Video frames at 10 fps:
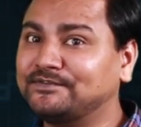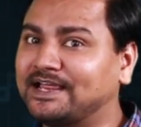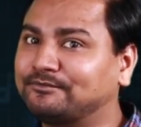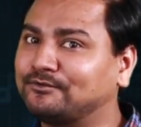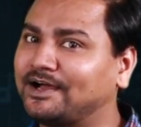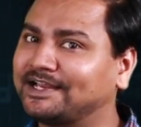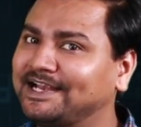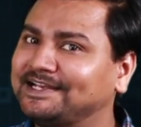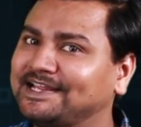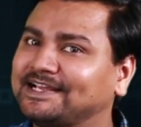we have to
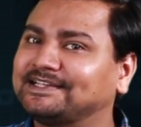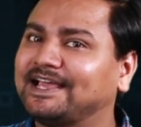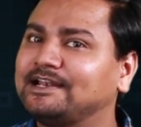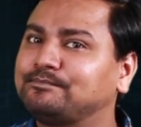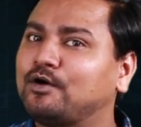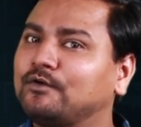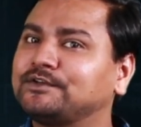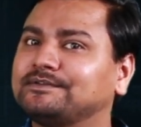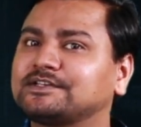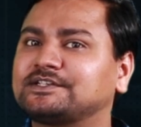again take the help of
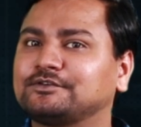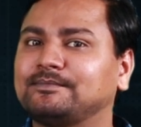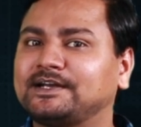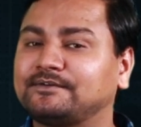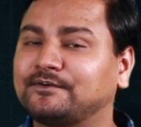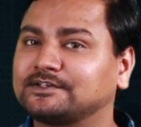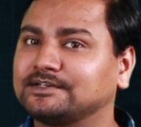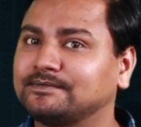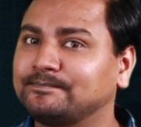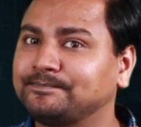inverse trigonometric
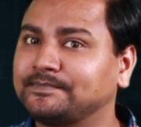functions.